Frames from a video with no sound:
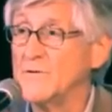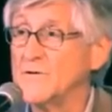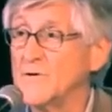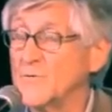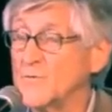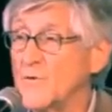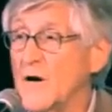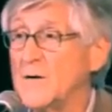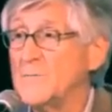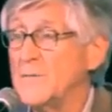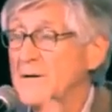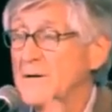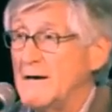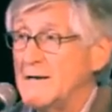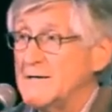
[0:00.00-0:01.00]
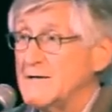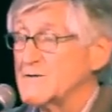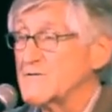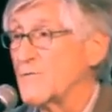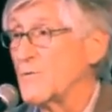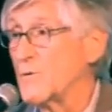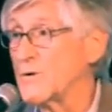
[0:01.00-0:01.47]
to run beyond its
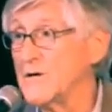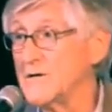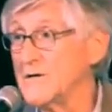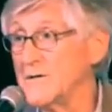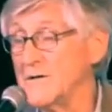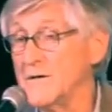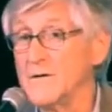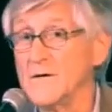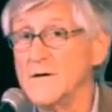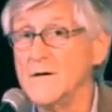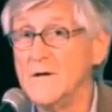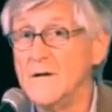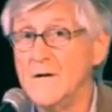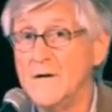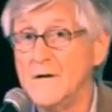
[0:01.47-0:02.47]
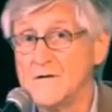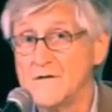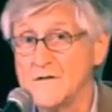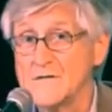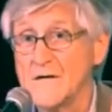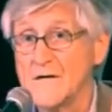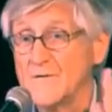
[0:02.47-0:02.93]
40th year,
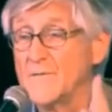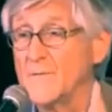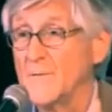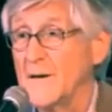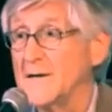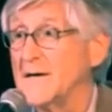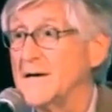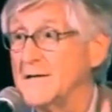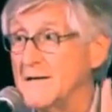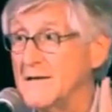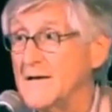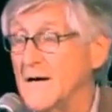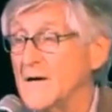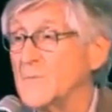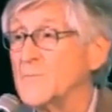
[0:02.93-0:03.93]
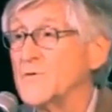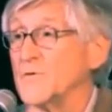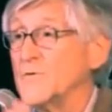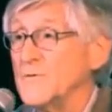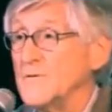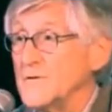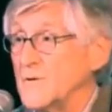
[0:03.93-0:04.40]
just like Vermont Yankee got
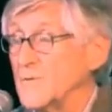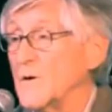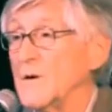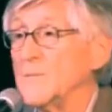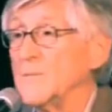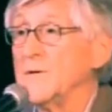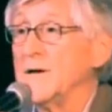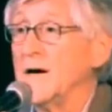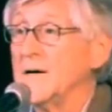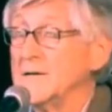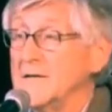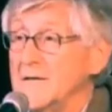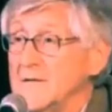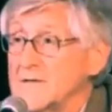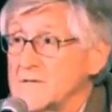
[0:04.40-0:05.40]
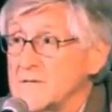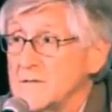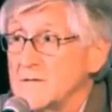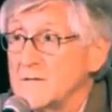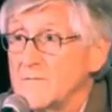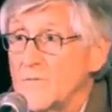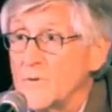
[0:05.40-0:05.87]
approval to run beyond its
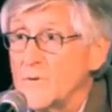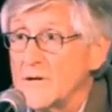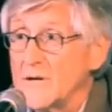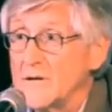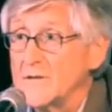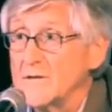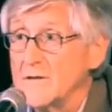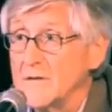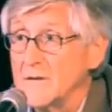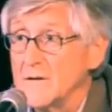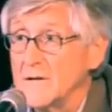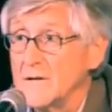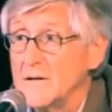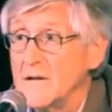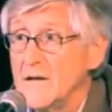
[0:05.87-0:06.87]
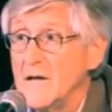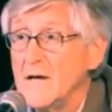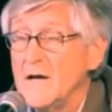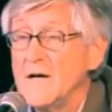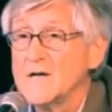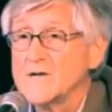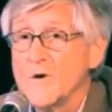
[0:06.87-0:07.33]
40th year.
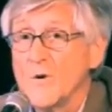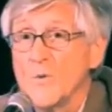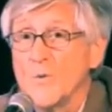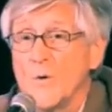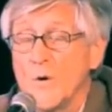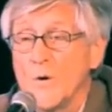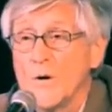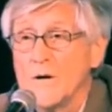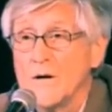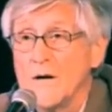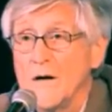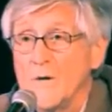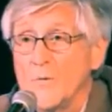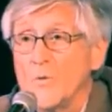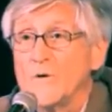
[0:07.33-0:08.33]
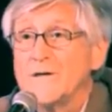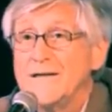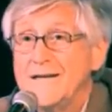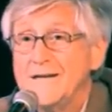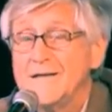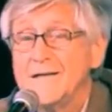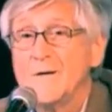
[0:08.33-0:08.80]
So we're
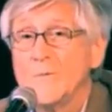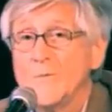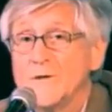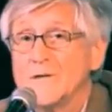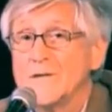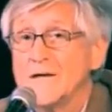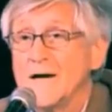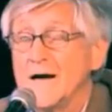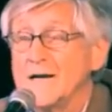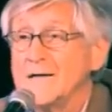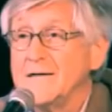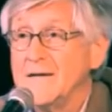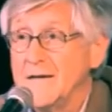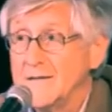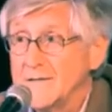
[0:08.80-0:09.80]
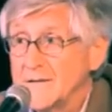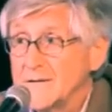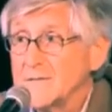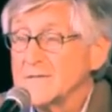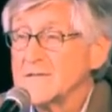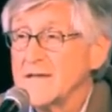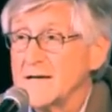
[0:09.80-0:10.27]
dealing with the
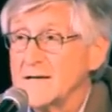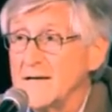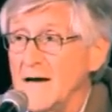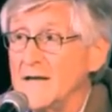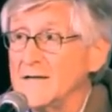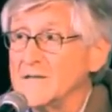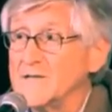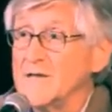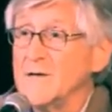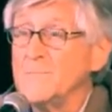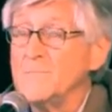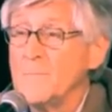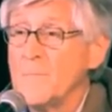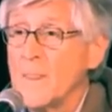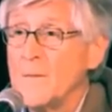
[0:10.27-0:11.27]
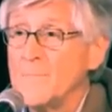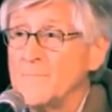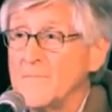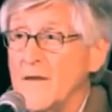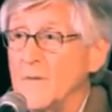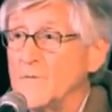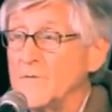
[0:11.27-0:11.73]
identical technology
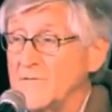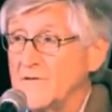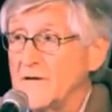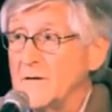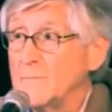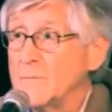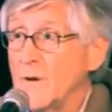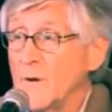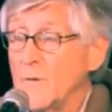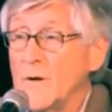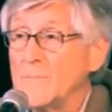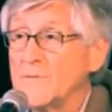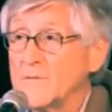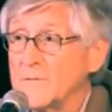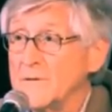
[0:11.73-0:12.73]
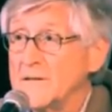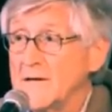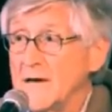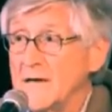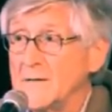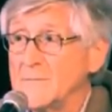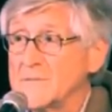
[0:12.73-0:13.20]
that we've seen blow up three
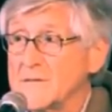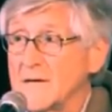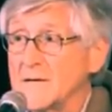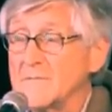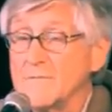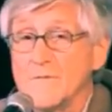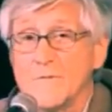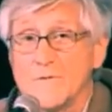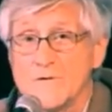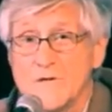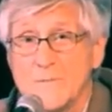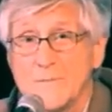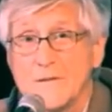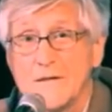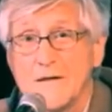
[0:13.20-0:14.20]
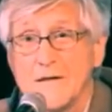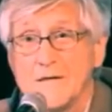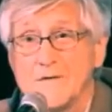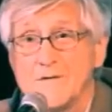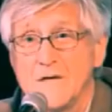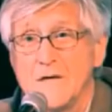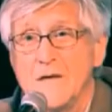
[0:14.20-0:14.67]
times at Fukushima
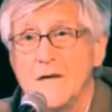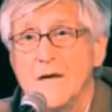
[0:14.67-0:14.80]
Daiichi.